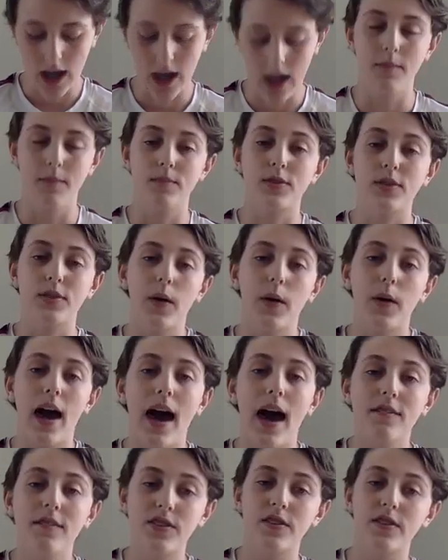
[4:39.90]
So
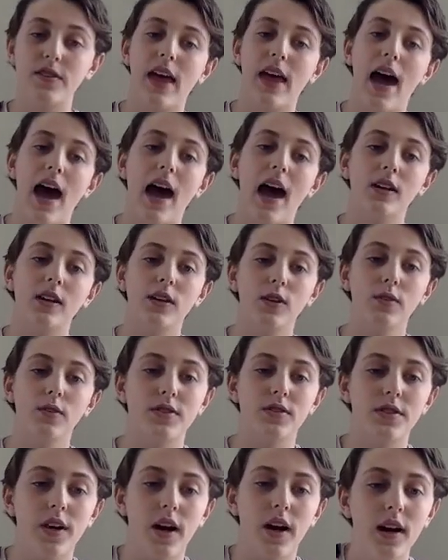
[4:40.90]
after that, you
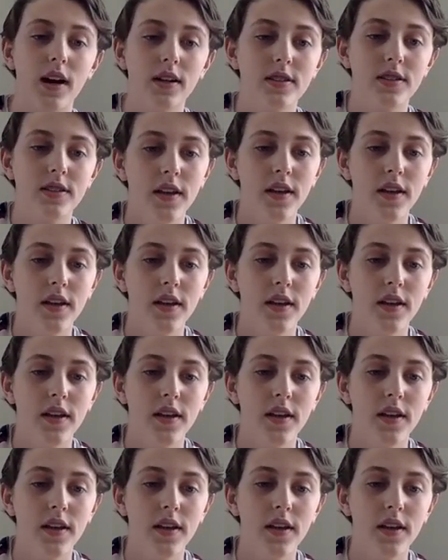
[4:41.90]
start